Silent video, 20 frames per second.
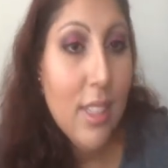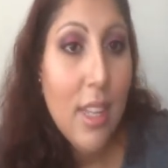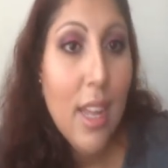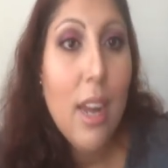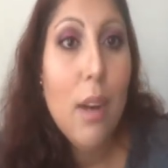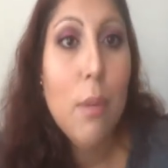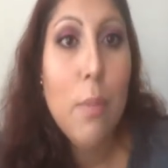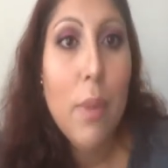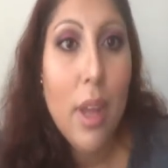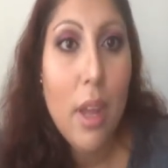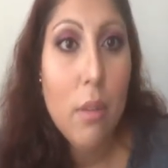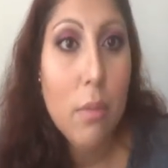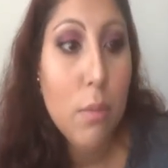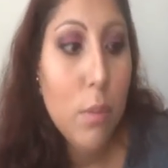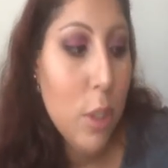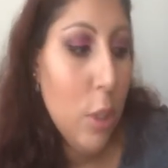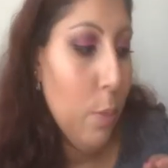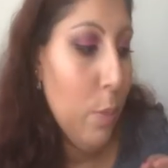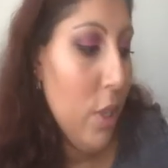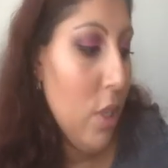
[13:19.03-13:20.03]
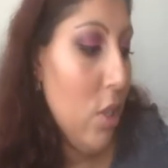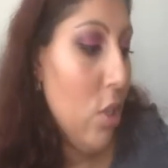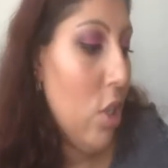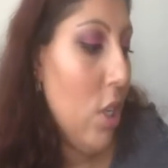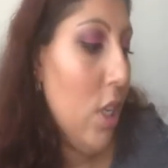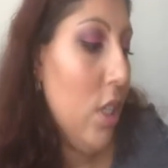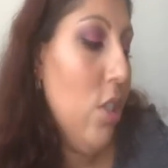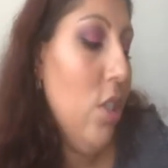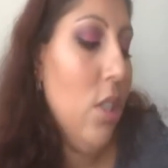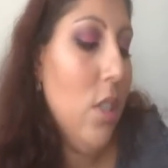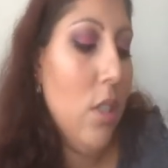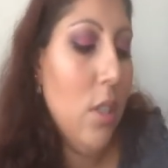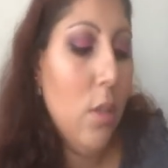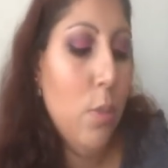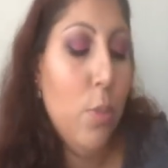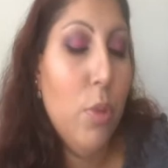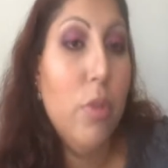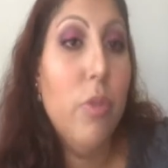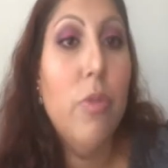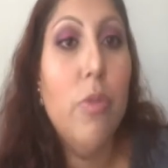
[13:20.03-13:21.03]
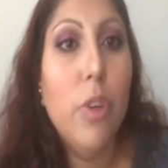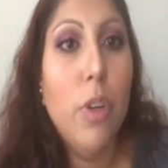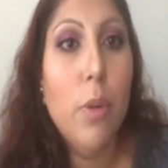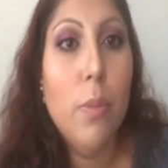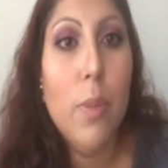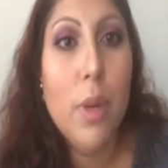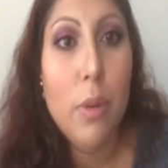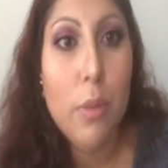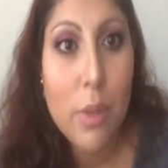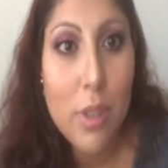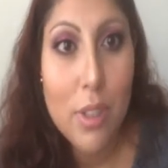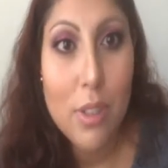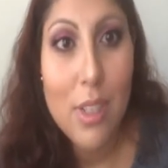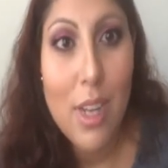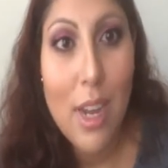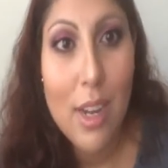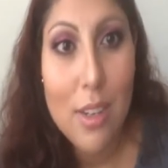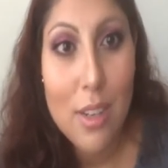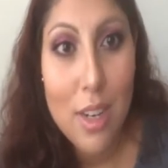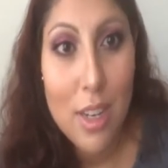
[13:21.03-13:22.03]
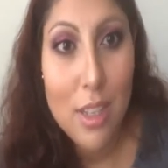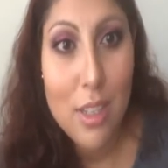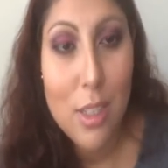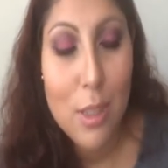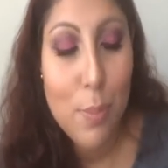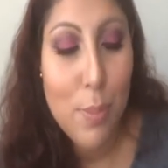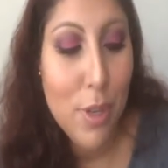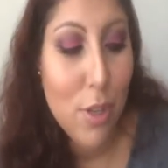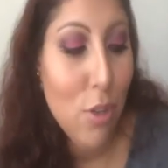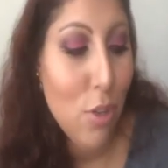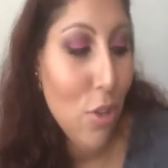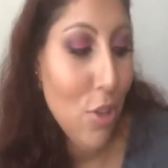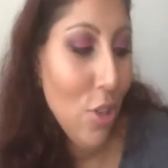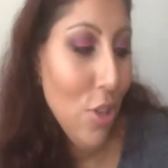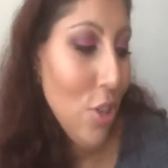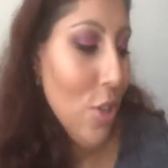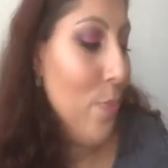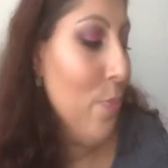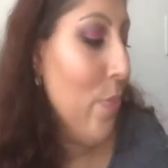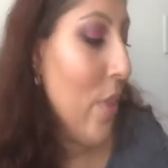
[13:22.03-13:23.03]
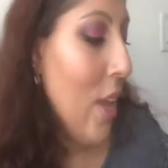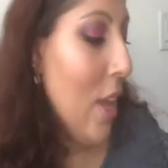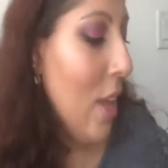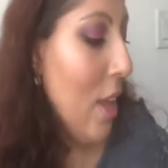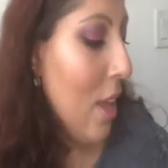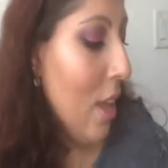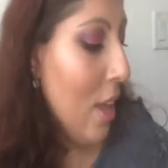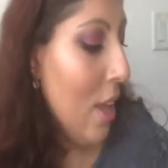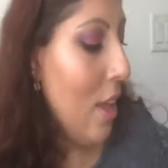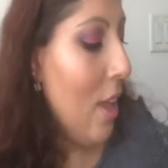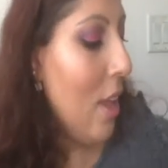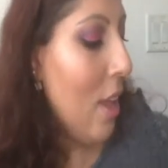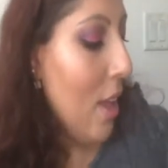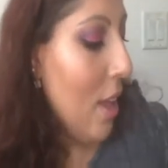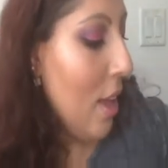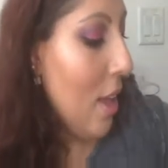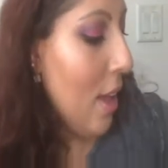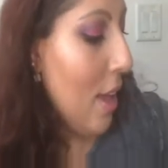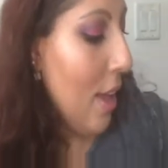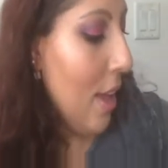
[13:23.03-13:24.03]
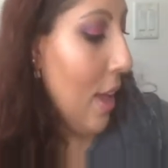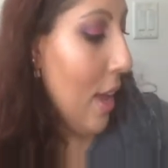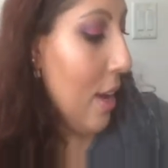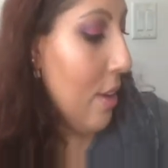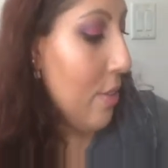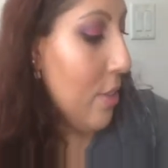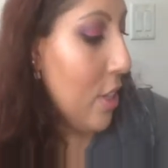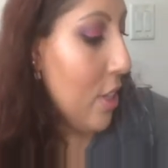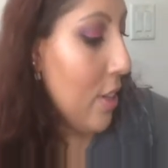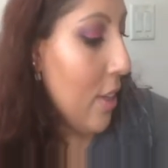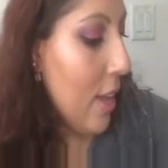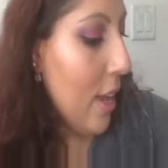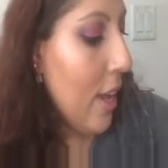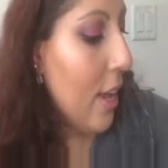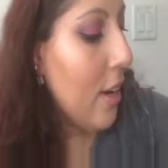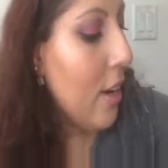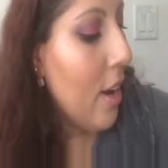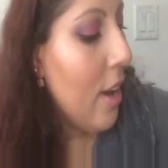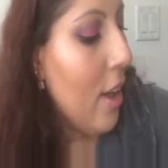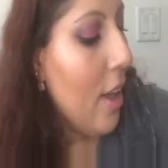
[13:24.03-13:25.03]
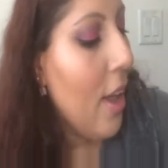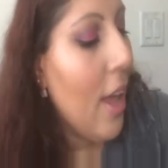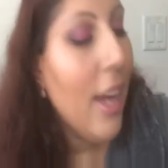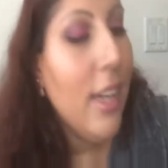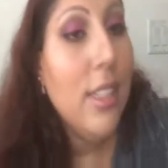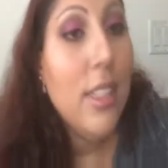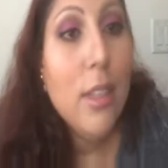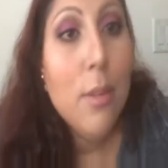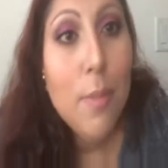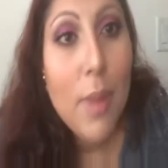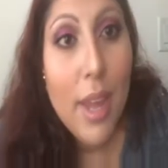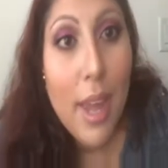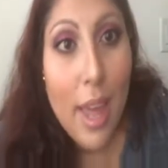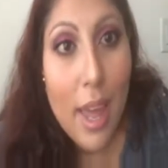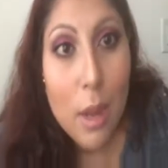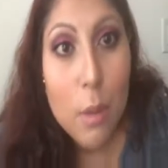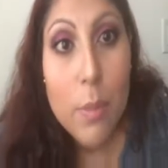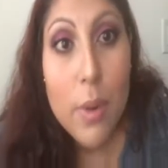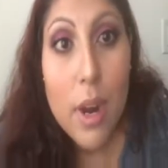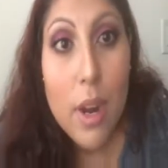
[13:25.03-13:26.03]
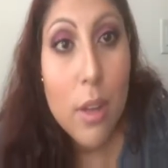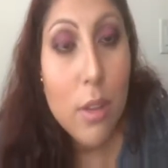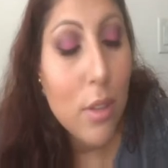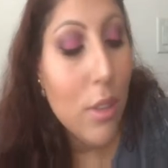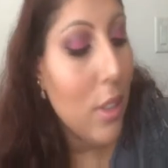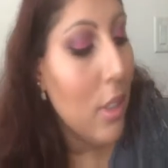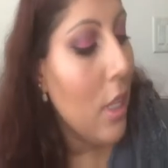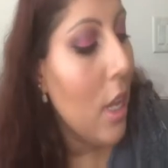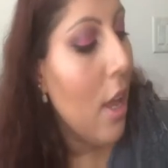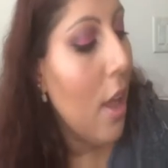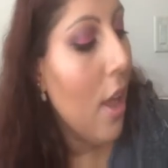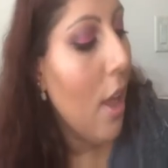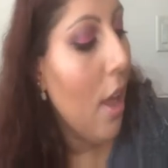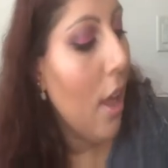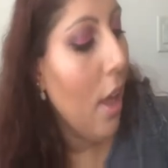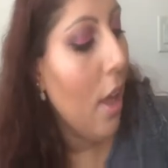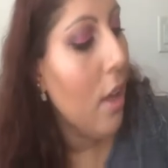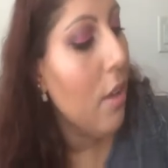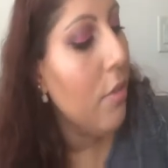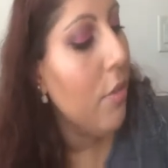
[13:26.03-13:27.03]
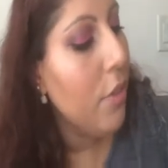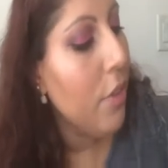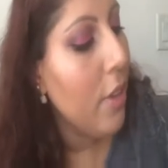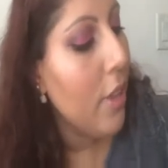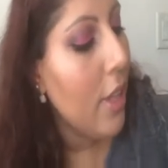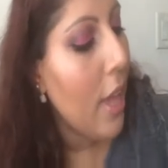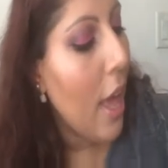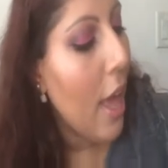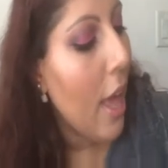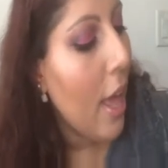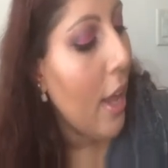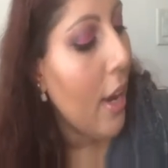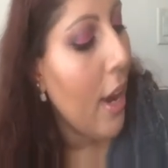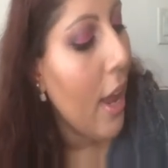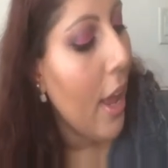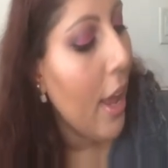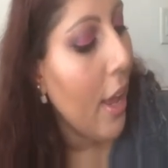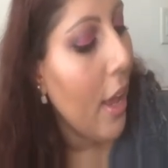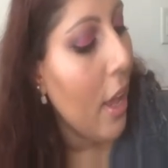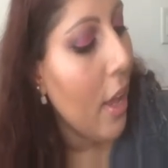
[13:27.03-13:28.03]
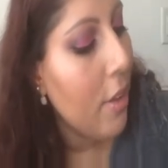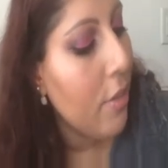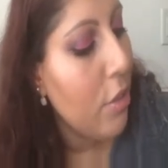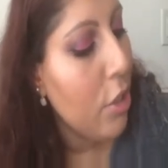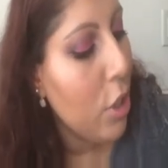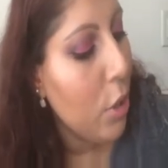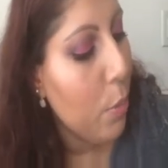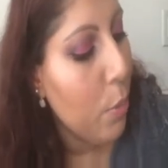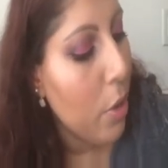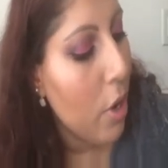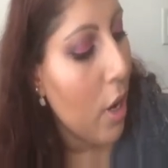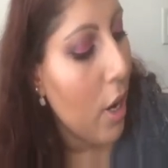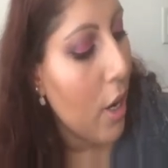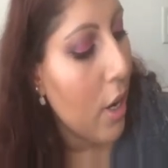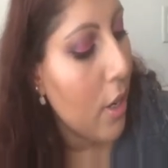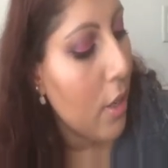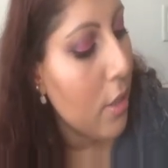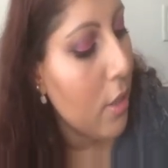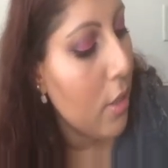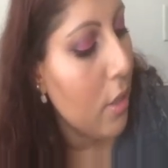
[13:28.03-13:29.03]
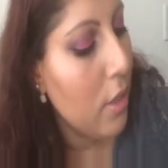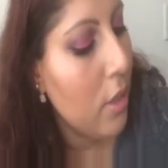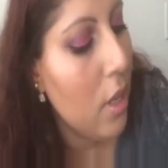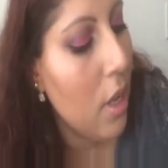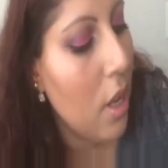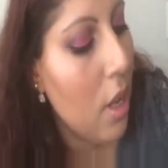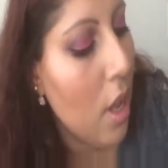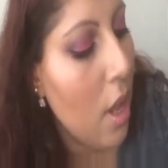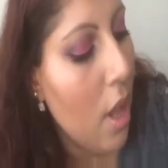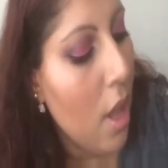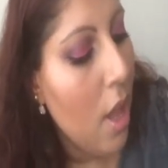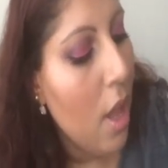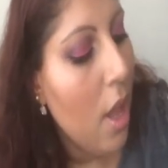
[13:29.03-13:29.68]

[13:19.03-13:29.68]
it's not a bad sponge. I just prefer my Real Technique sponge. After that, I did my eyebrows, and for that I have two products